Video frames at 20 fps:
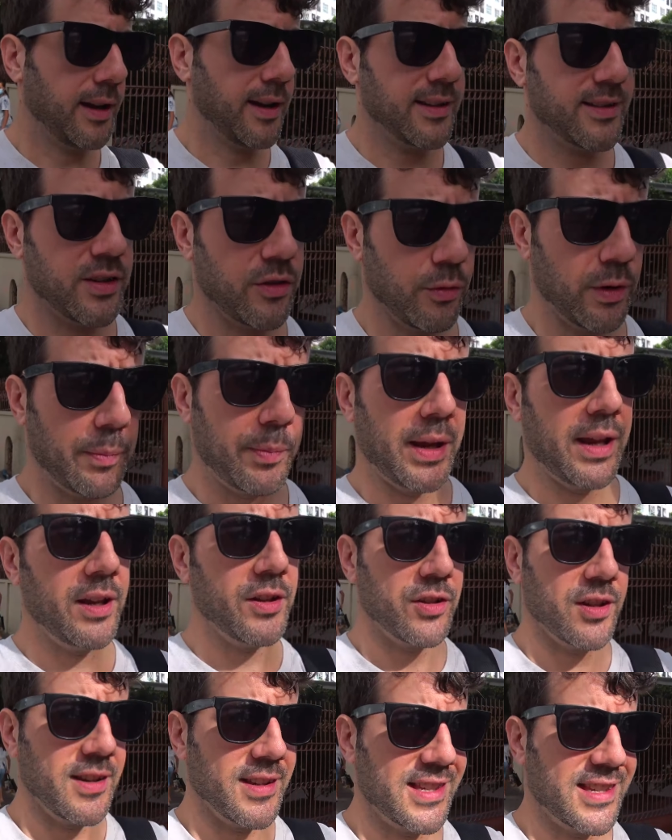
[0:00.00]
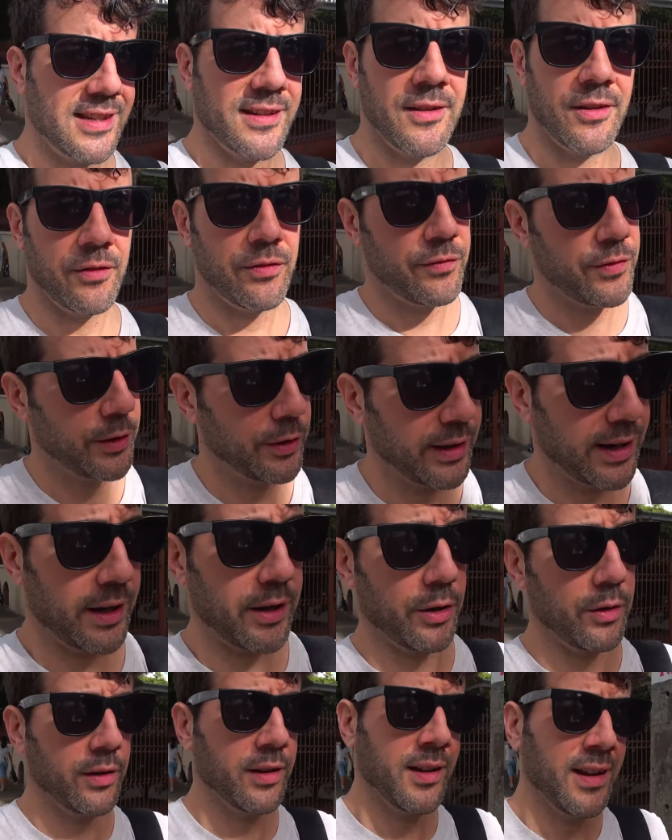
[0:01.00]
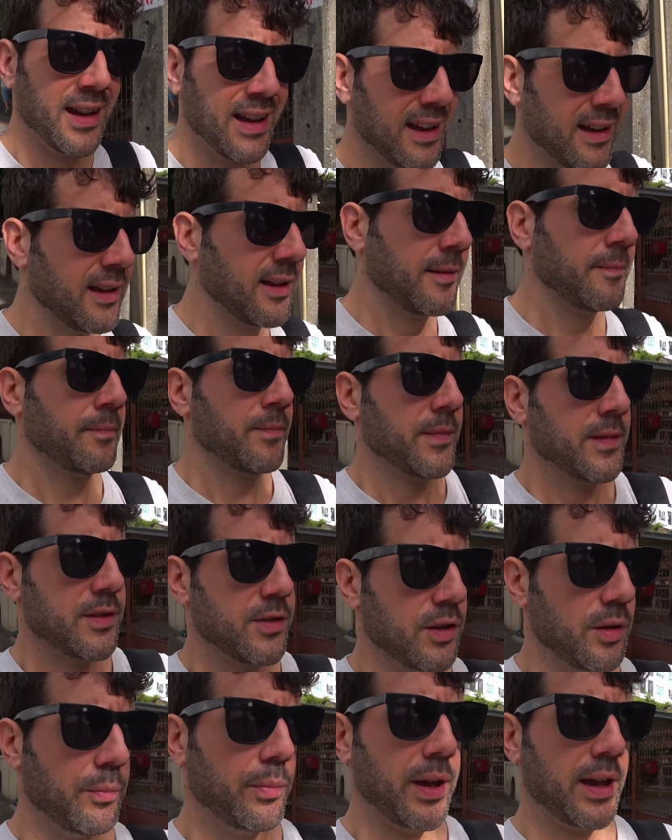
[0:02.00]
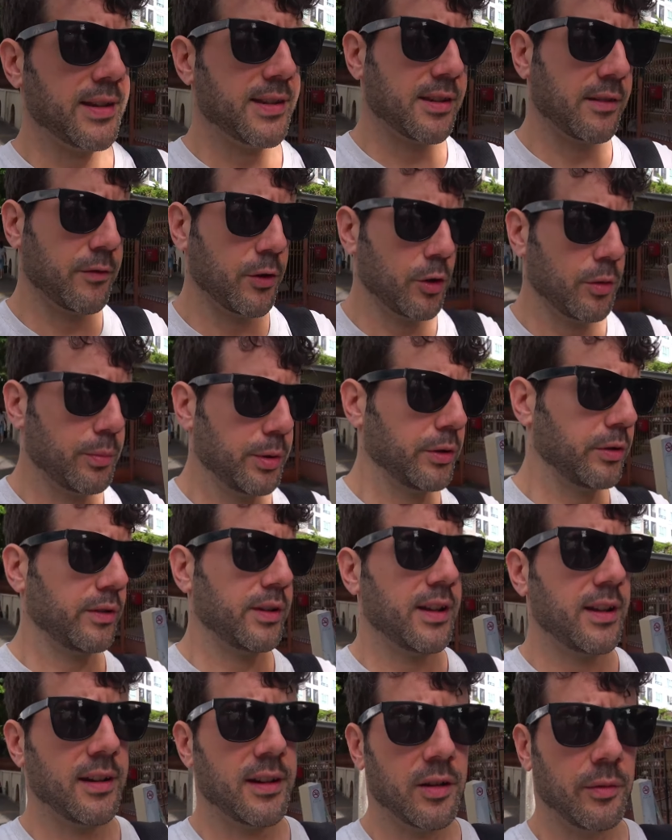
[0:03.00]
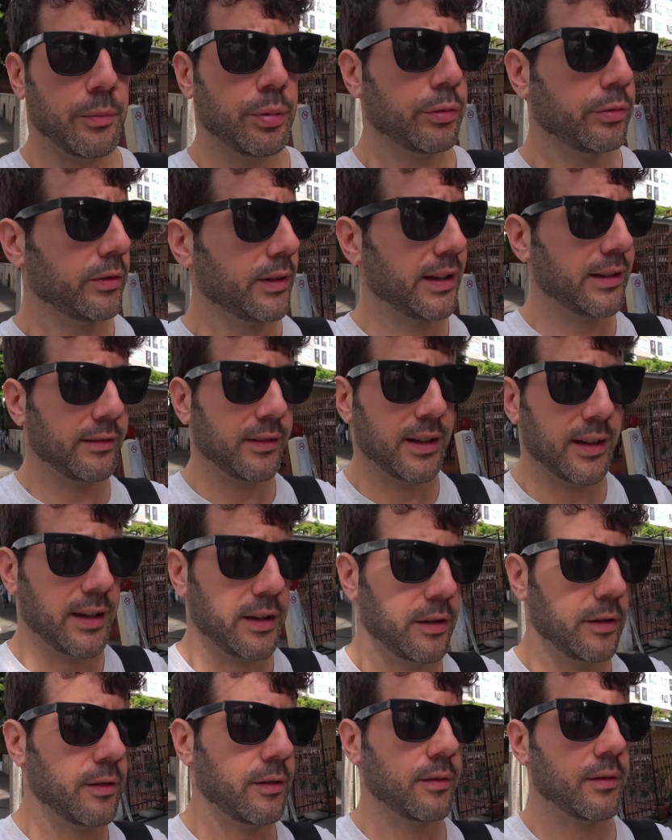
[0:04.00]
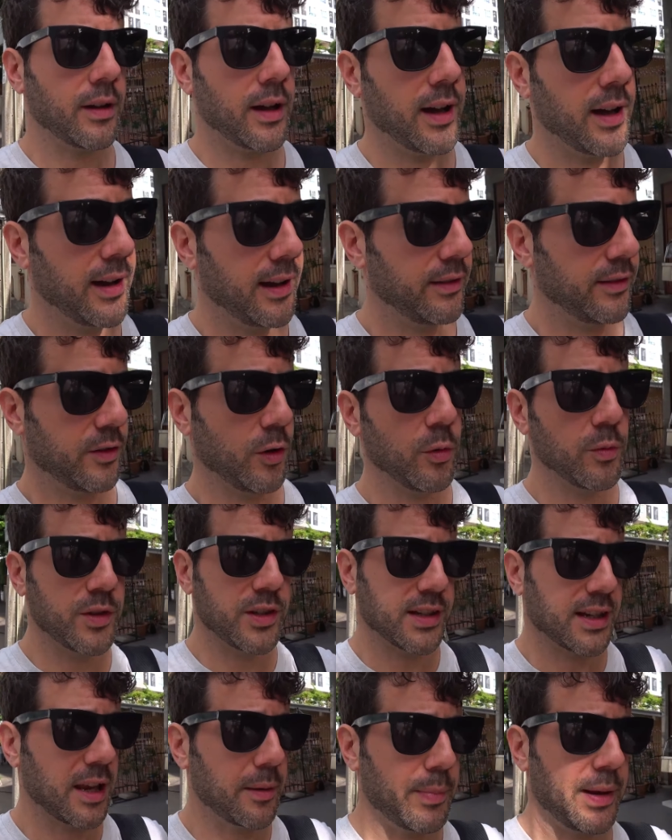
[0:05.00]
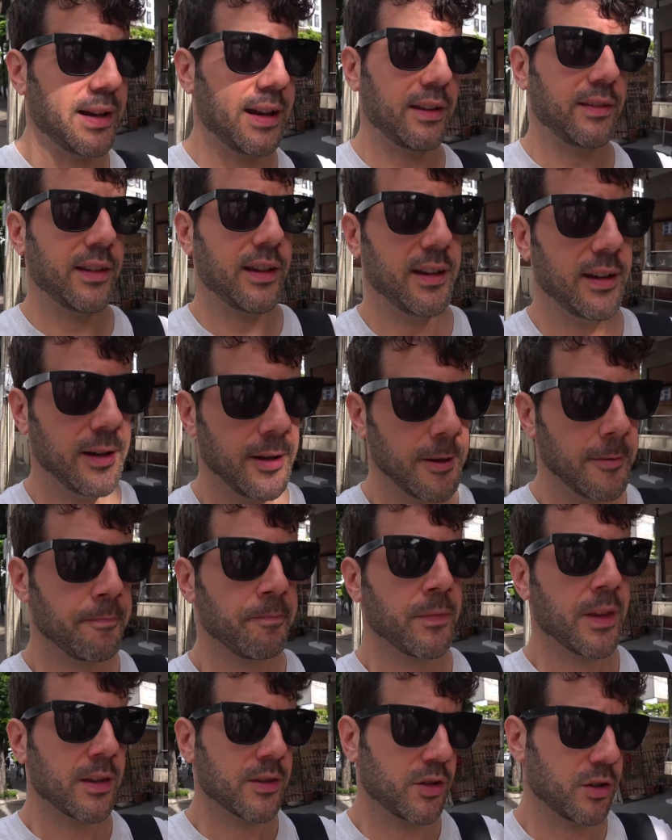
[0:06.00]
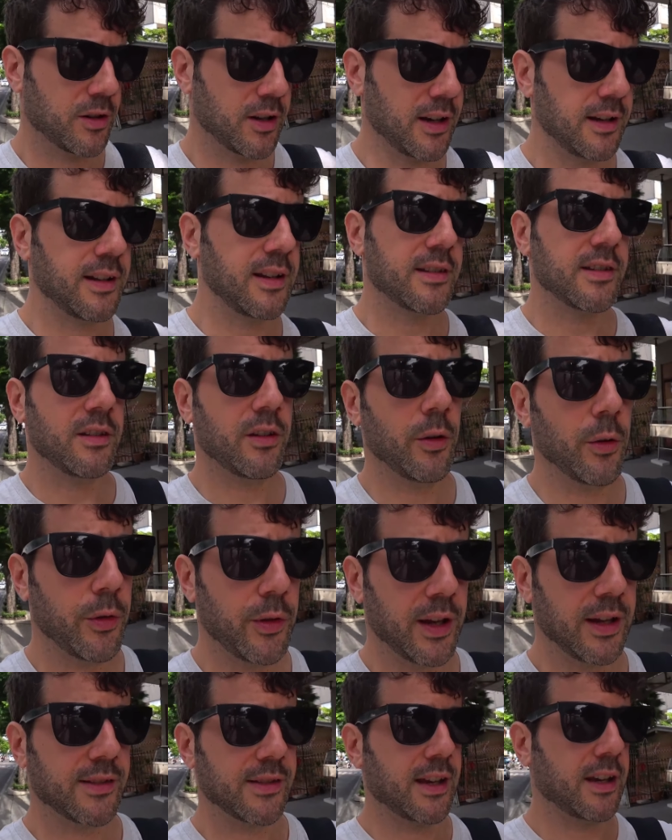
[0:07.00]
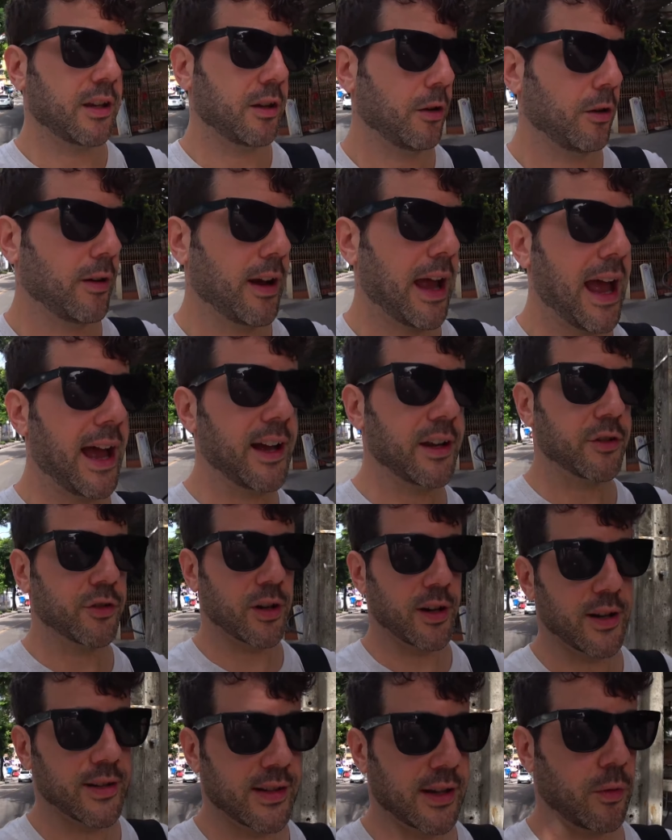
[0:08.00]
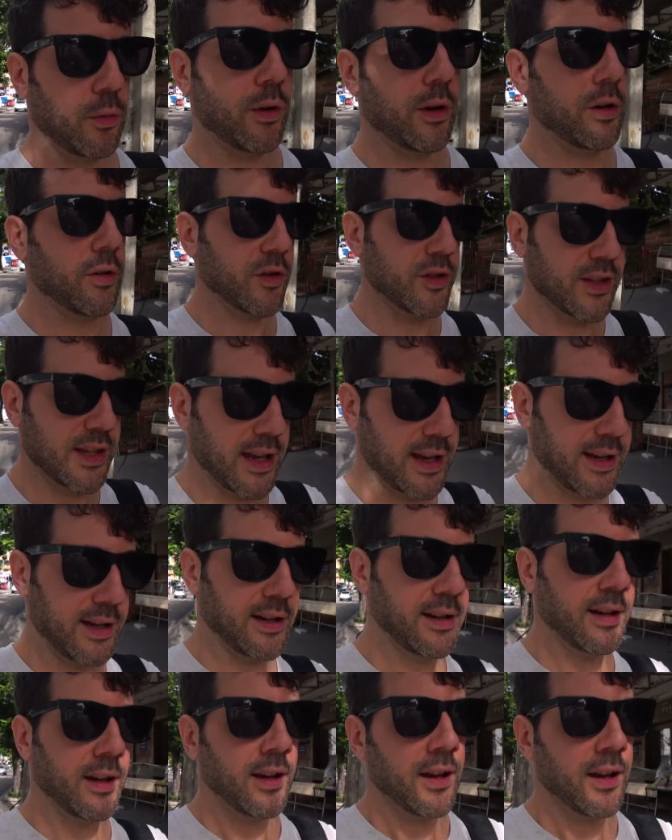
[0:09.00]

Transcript: It's 3 pages. Fill it out to the best of your ability completely, and don't skip anything. So you're going to need to know things like your address, like where you're staying,